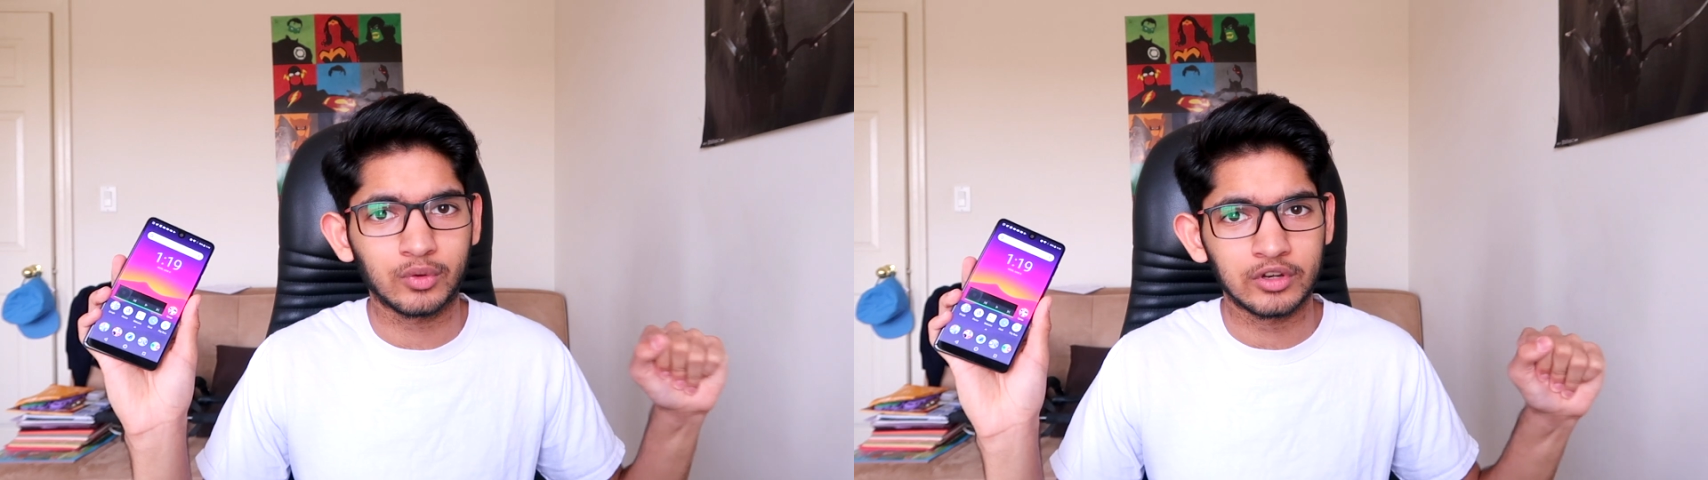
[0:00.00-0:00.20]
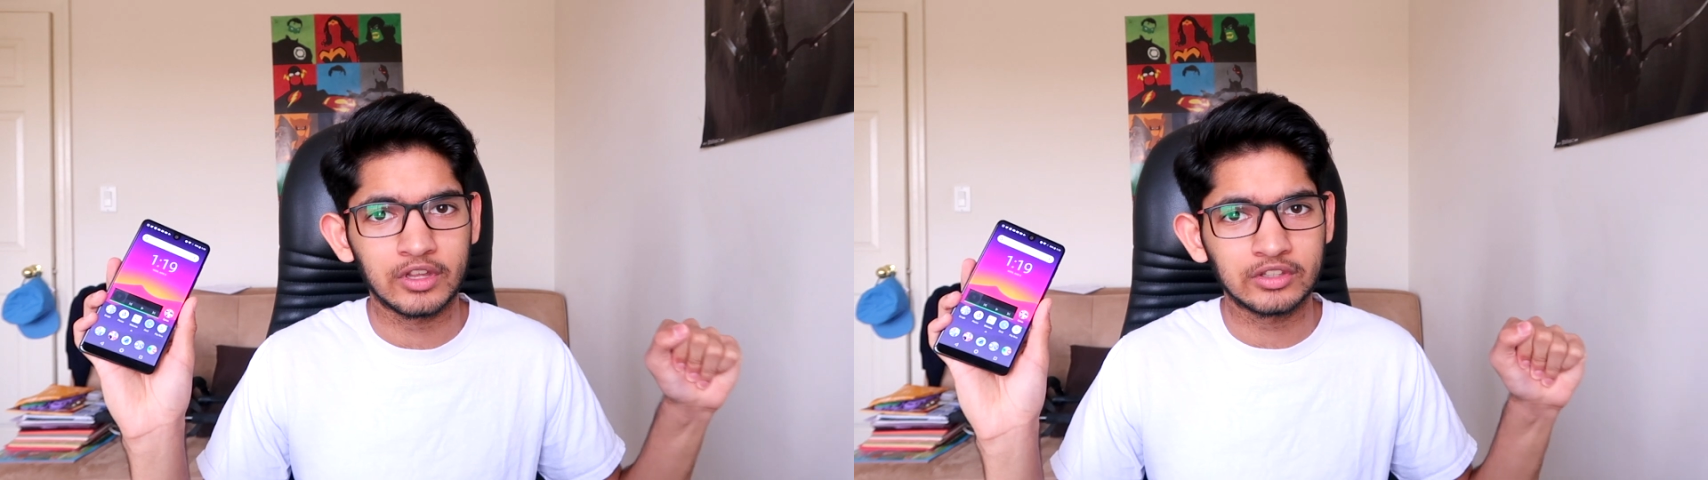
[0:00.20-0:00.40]

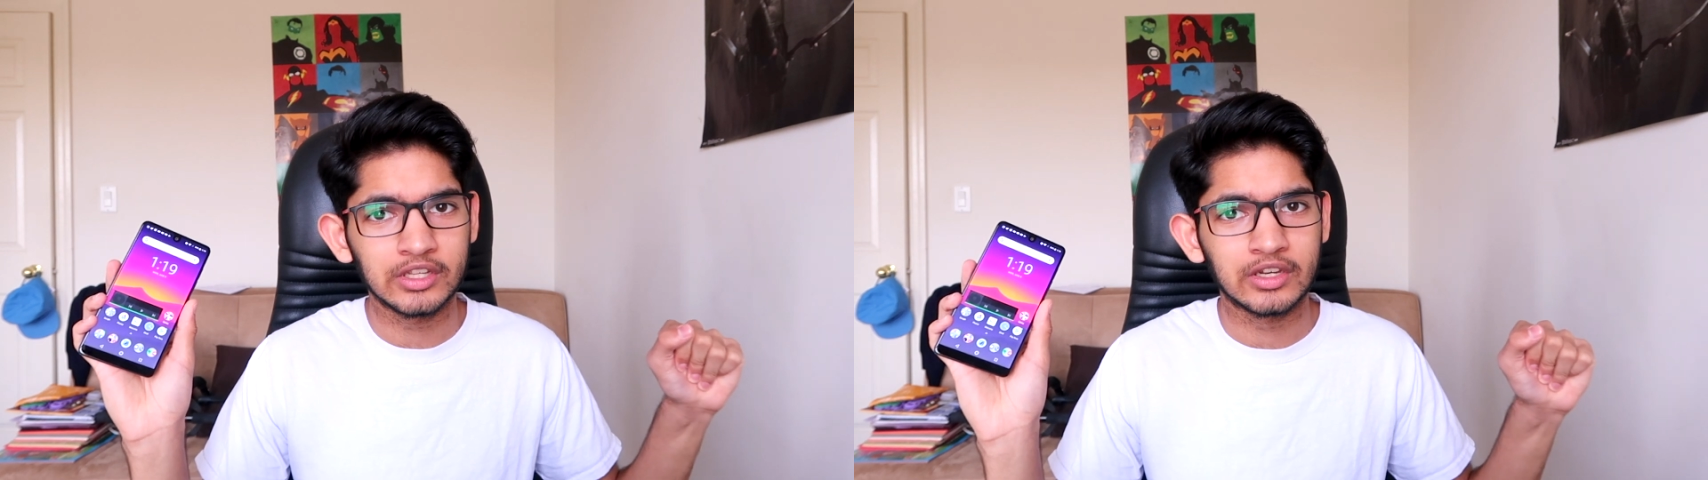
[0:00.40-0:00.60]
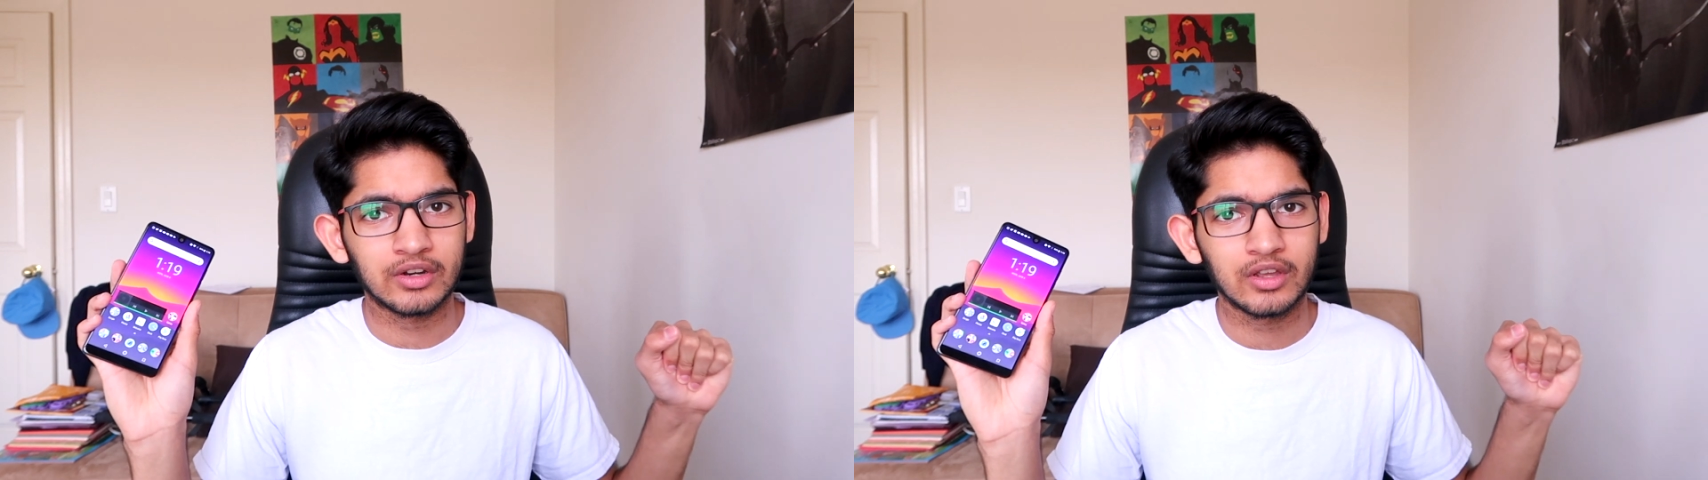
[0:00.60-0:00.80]
of
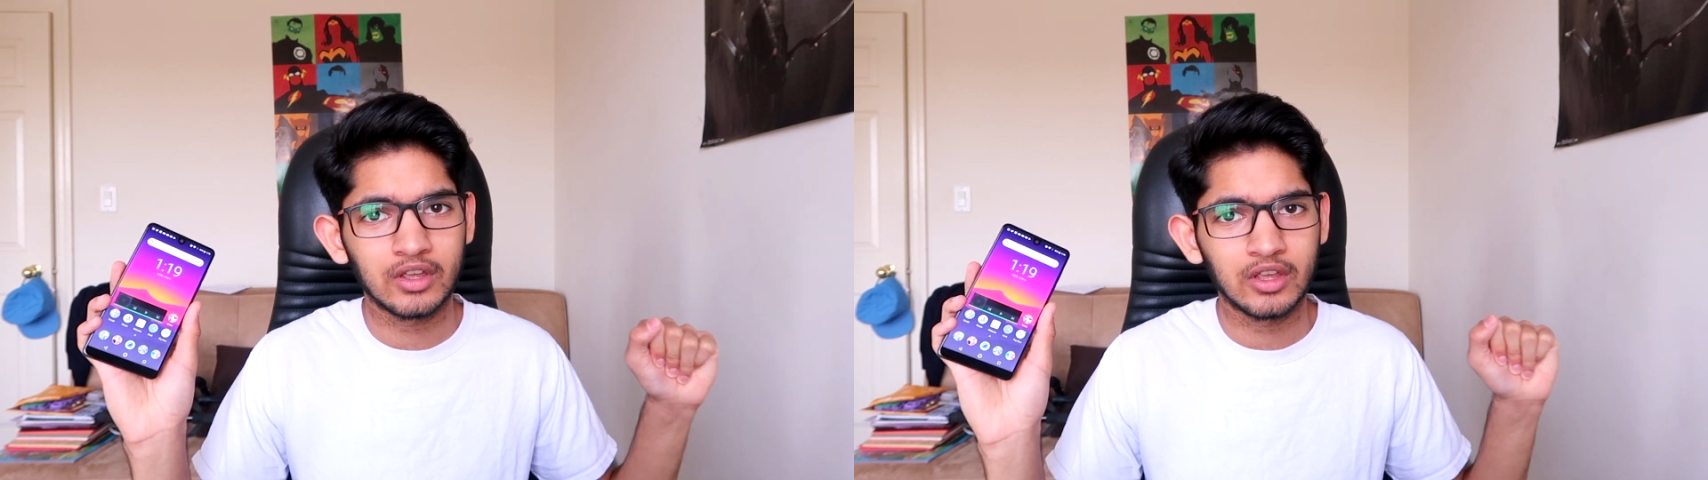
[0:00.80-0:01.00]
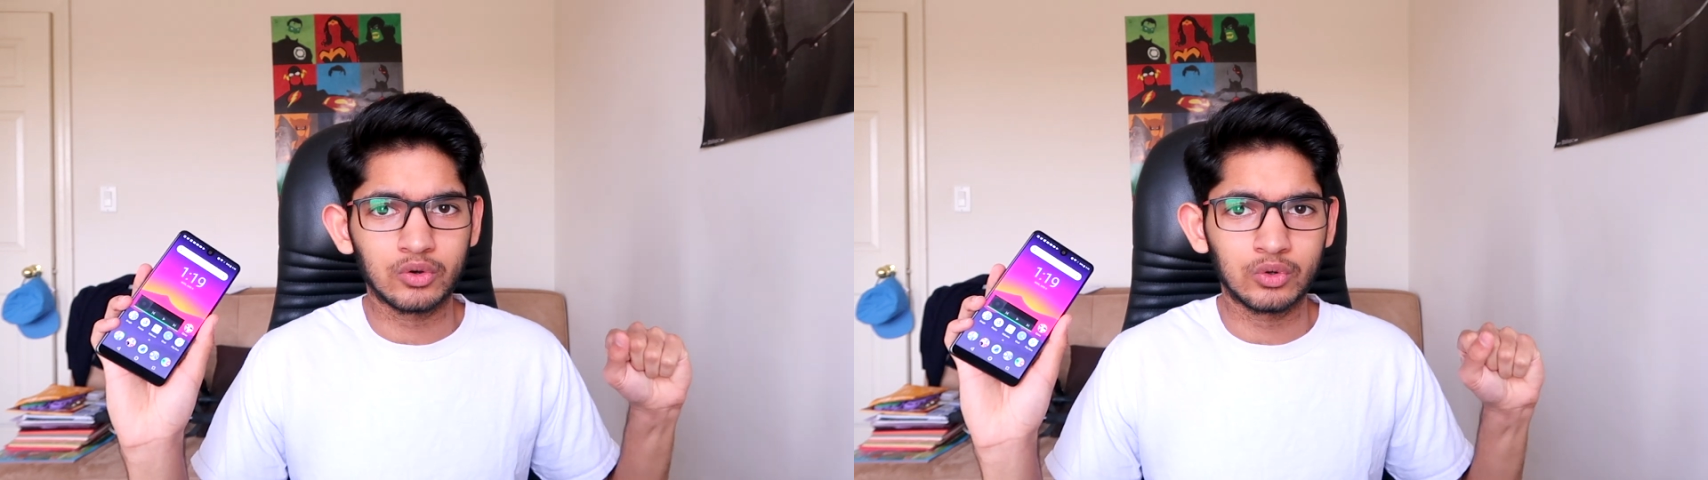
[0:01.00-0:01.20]
2018.
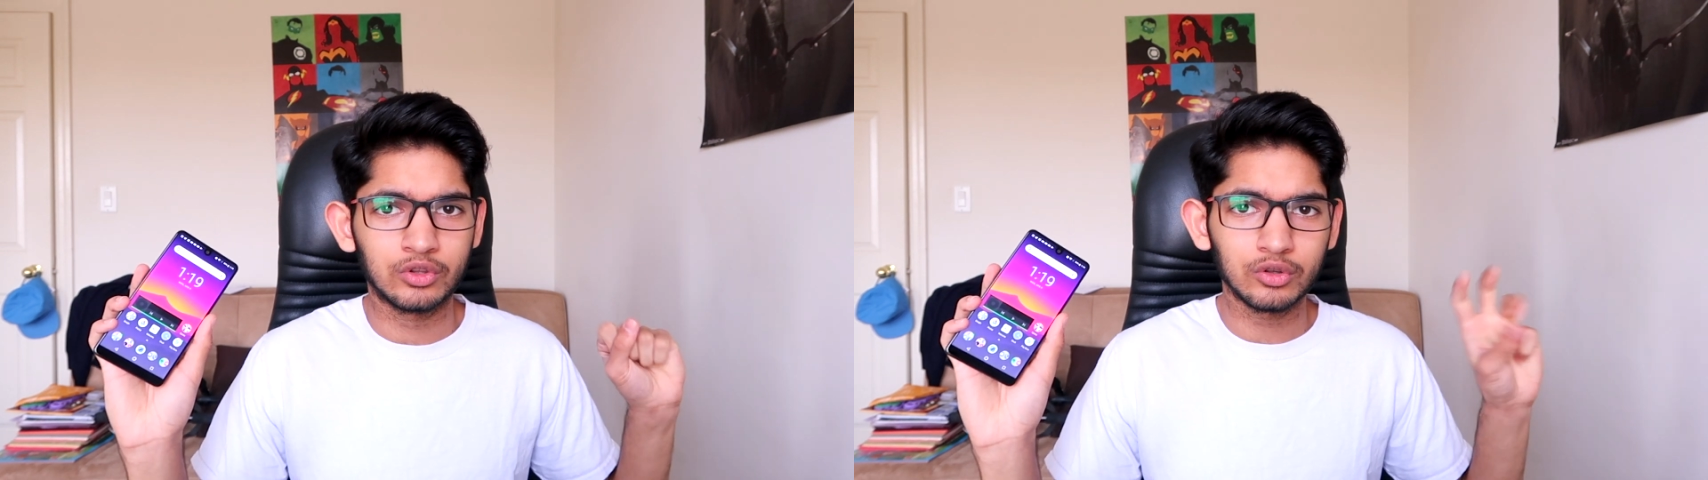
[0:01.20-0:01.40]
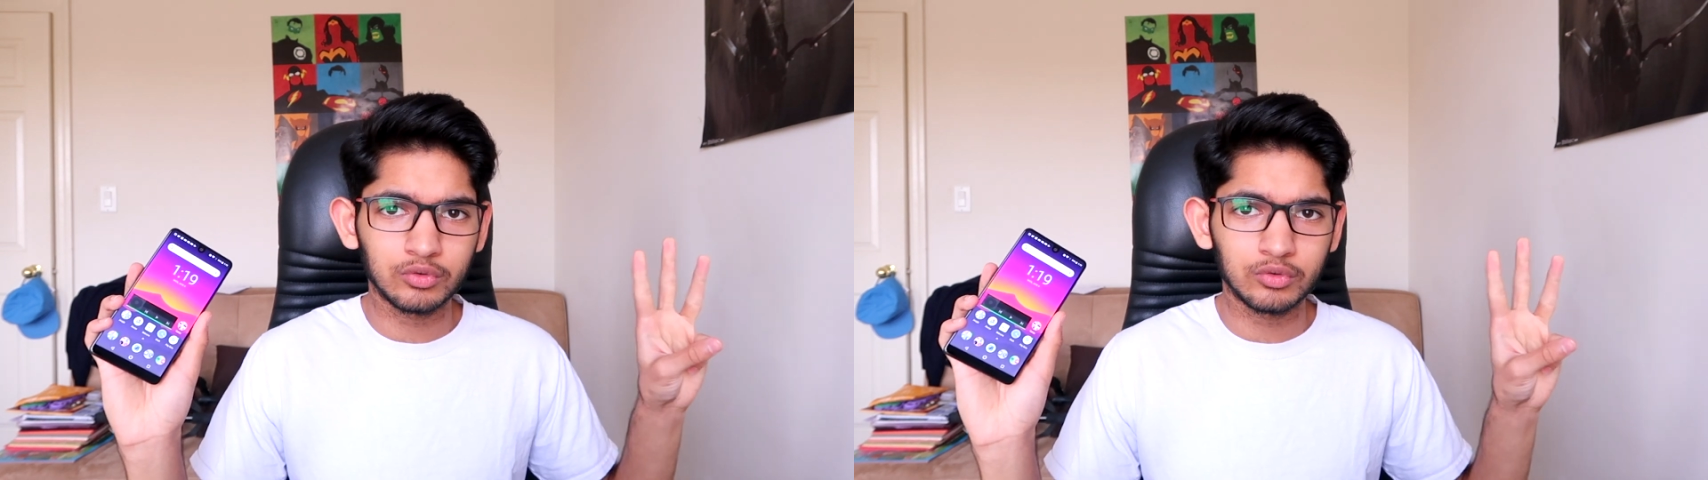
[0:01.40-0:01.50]
So